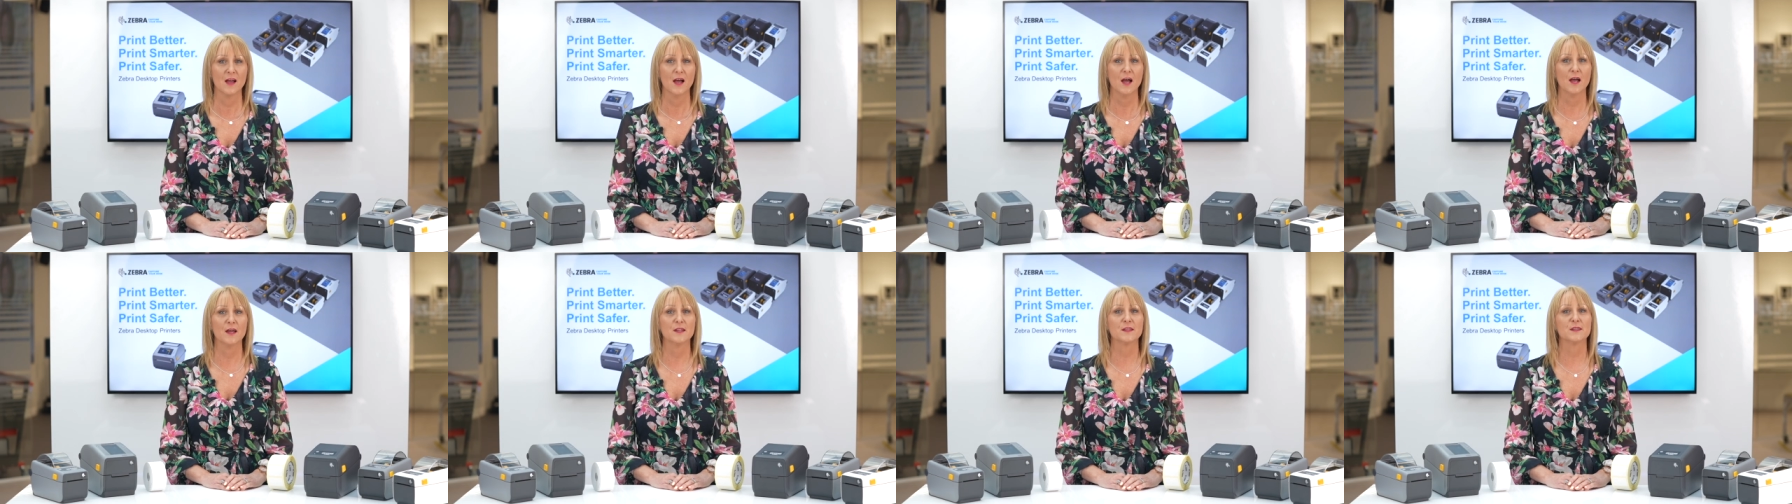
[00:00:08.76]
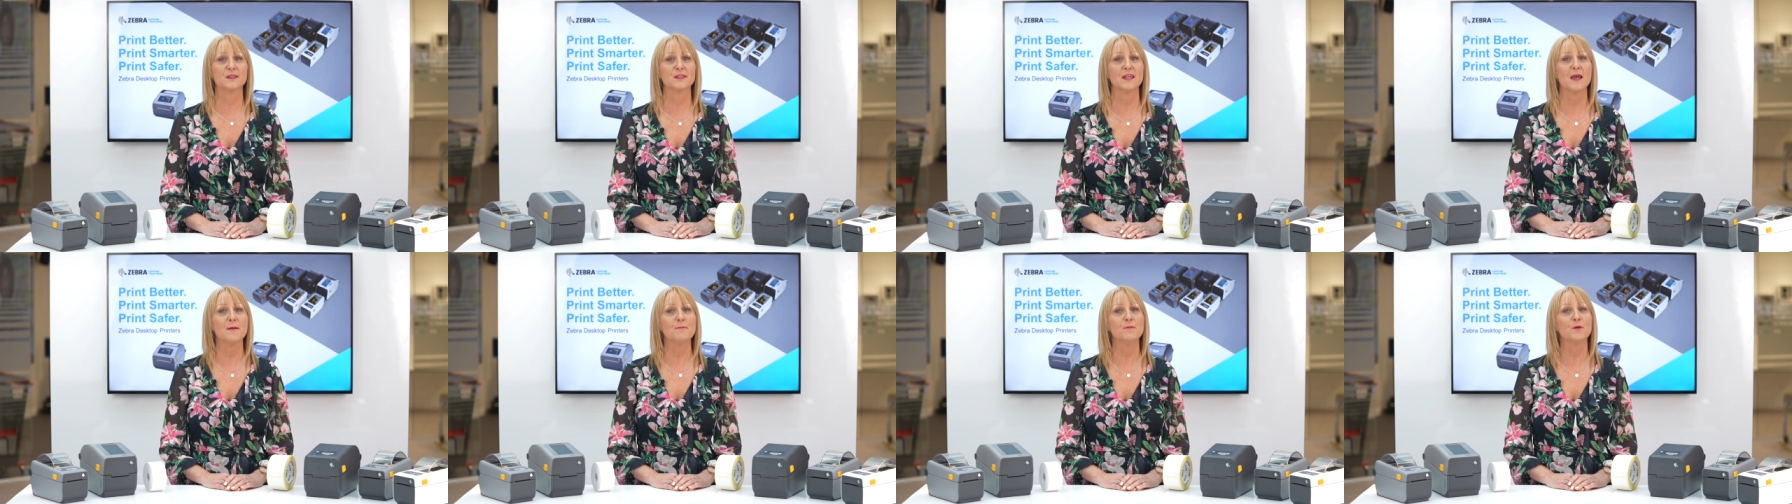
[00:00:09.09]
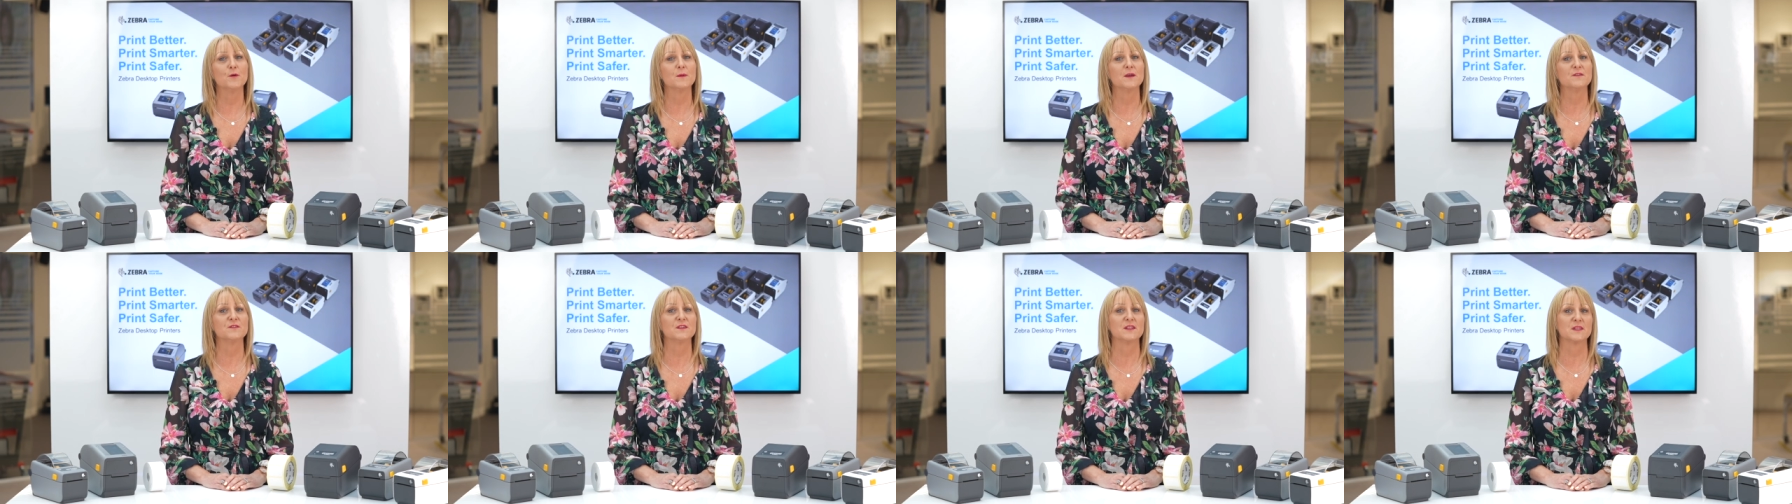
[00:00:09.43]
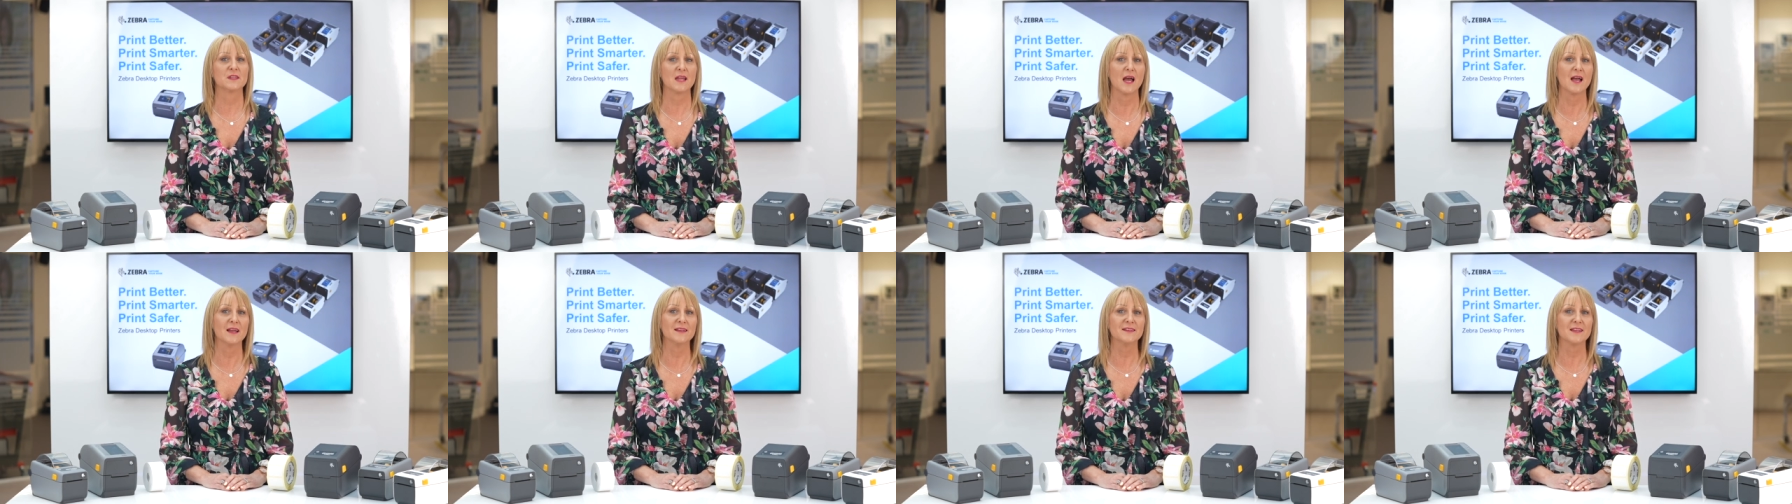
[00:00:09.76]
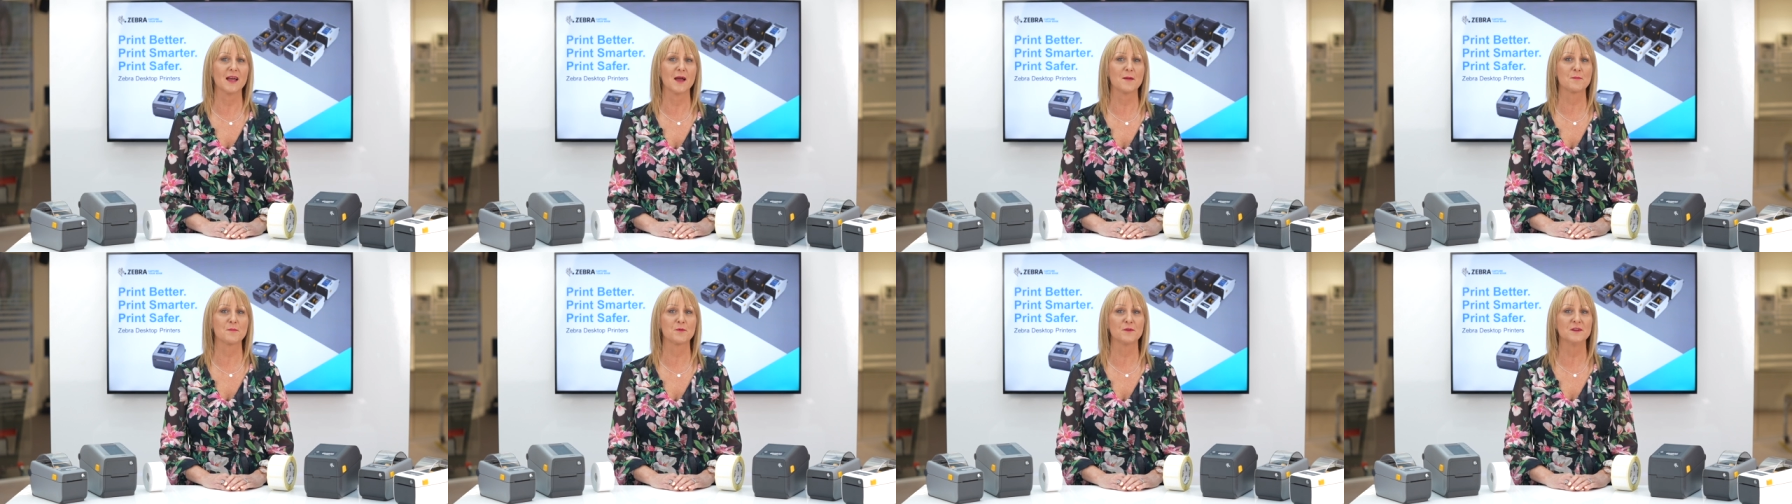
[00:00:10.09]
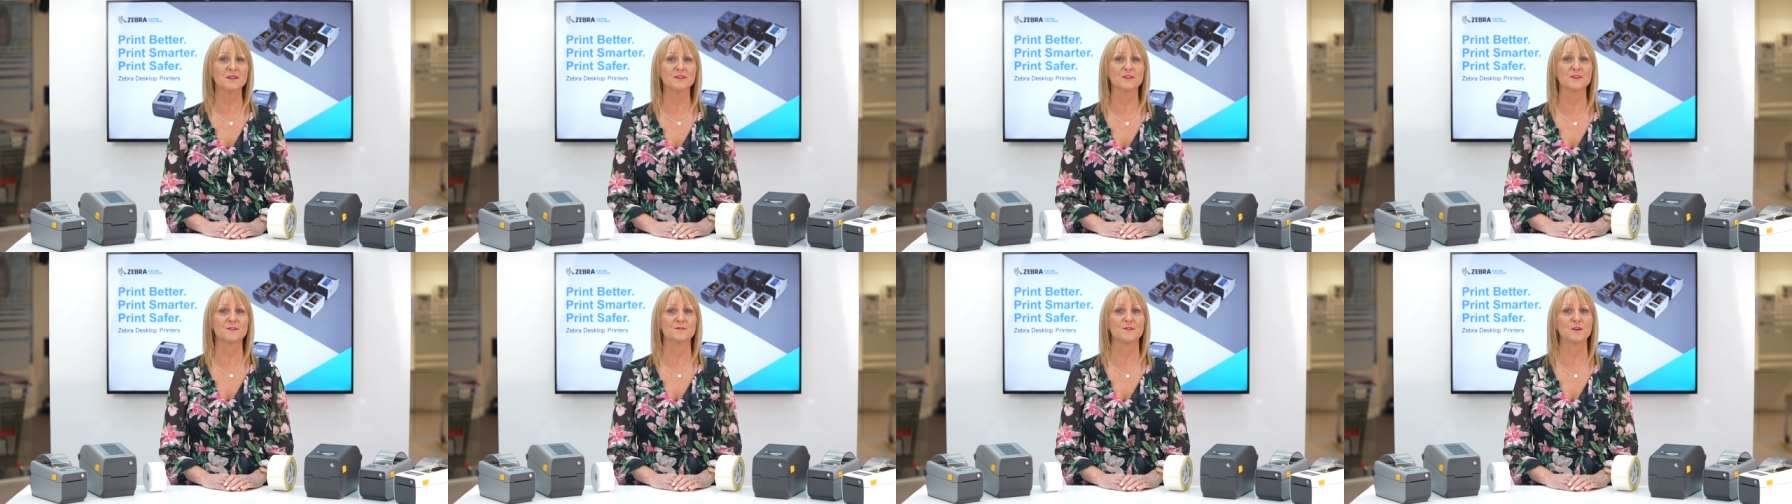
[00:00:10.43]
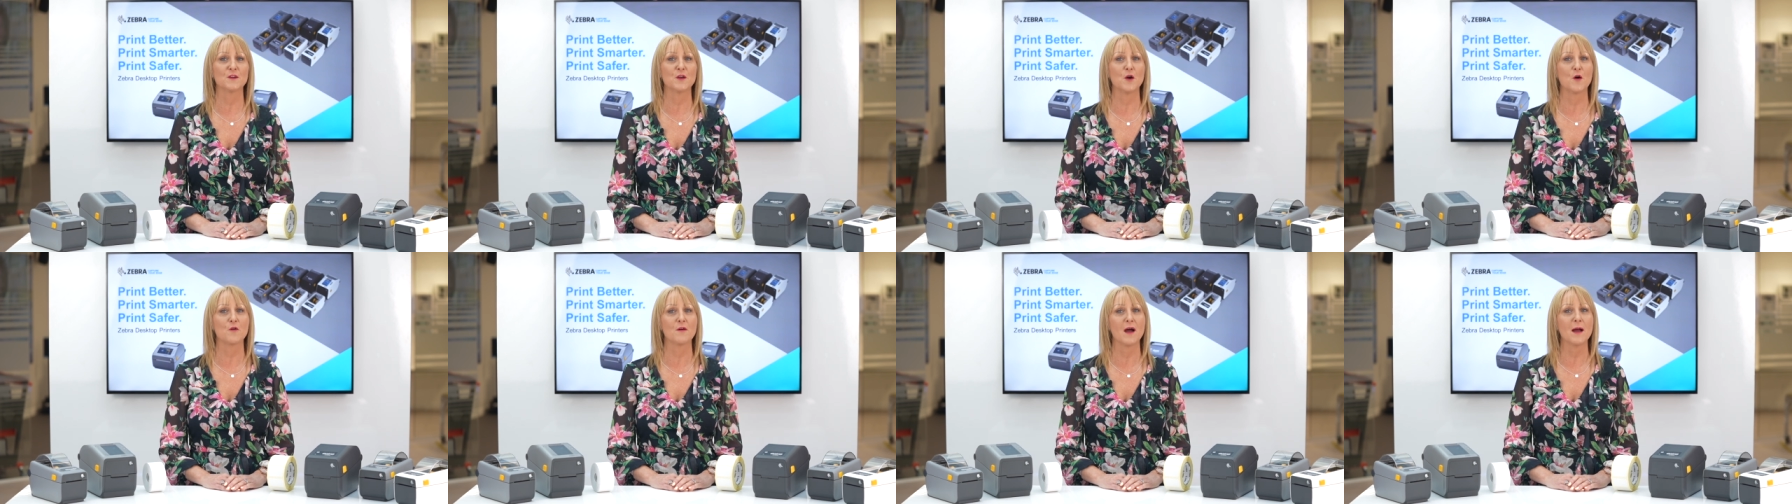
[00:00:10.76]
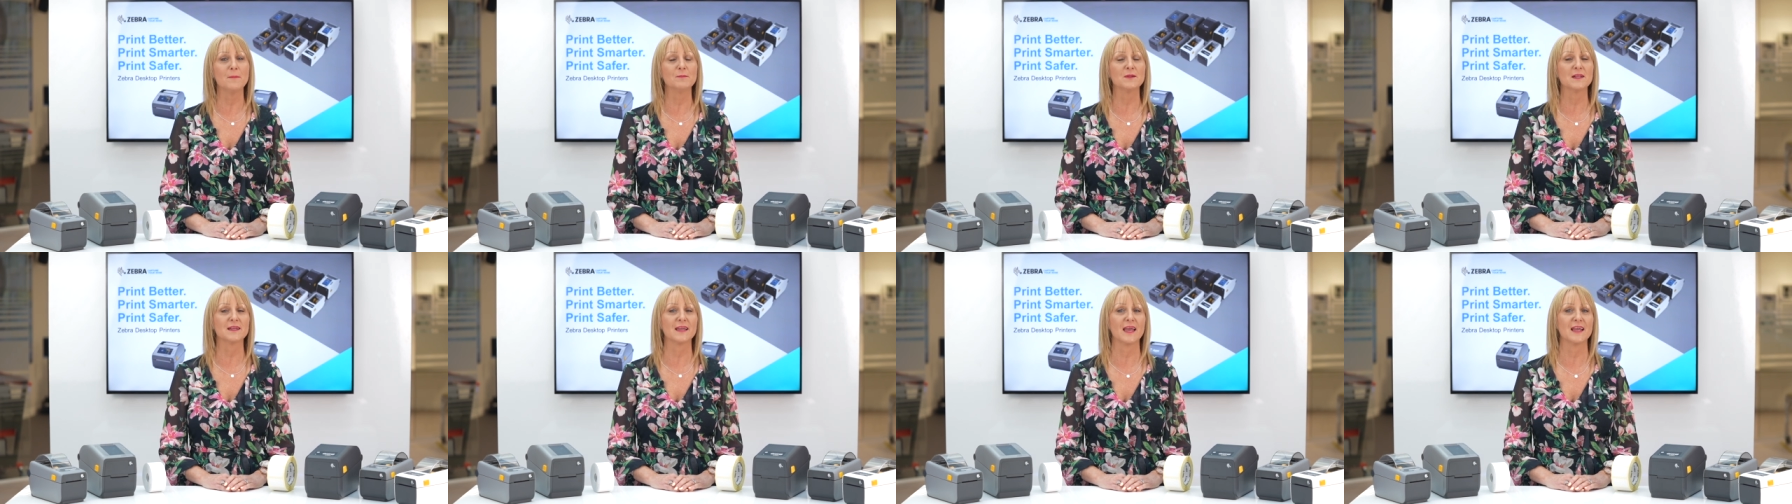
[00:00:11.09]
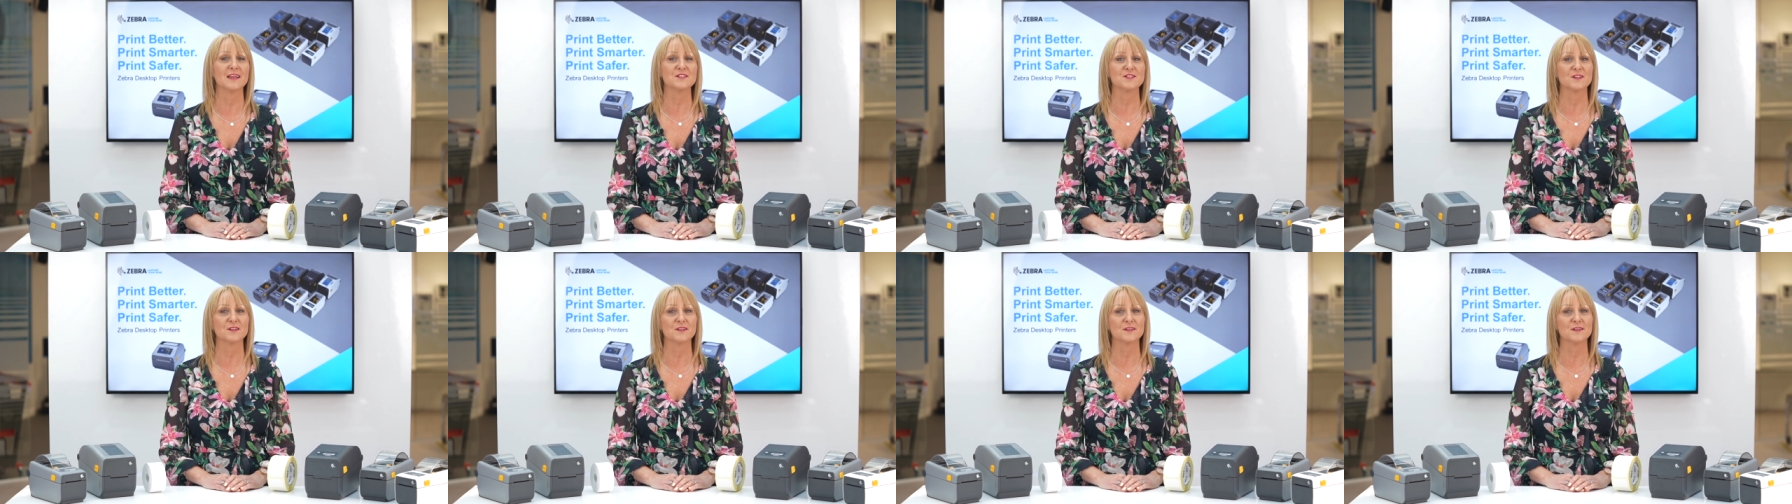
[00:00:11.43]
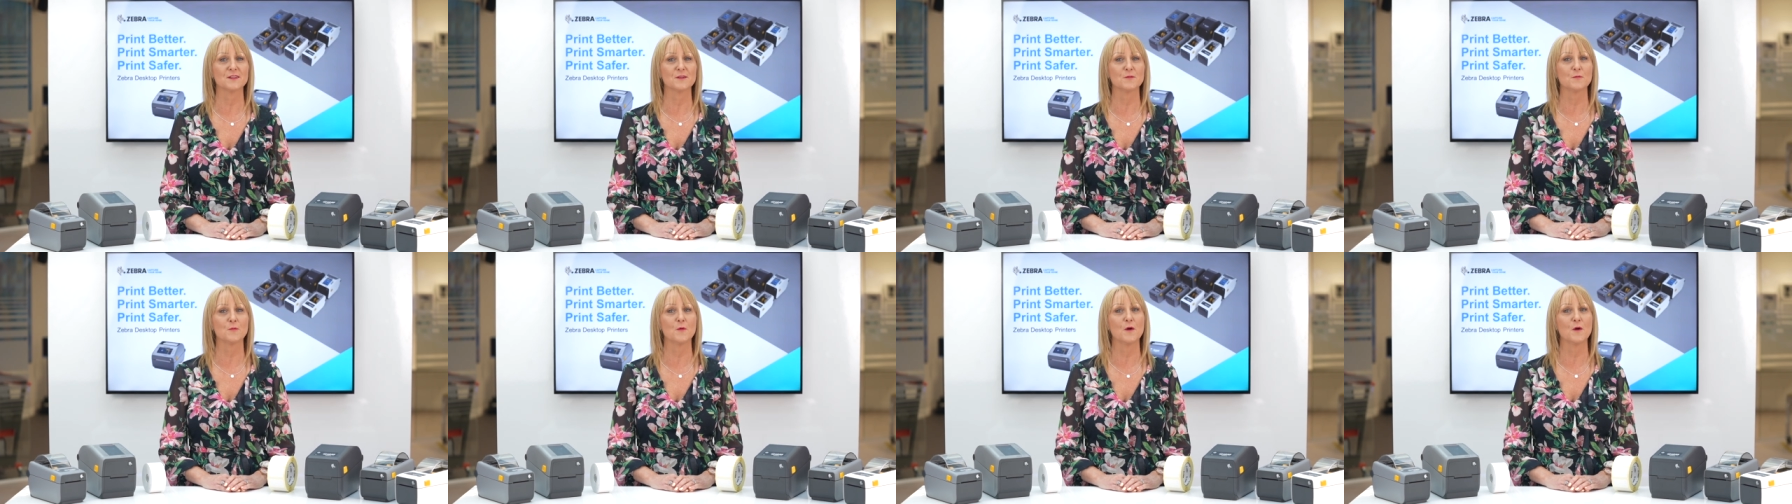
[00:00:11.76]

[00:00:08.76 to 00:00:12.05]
At Zebra, we've designed our printers for your applications,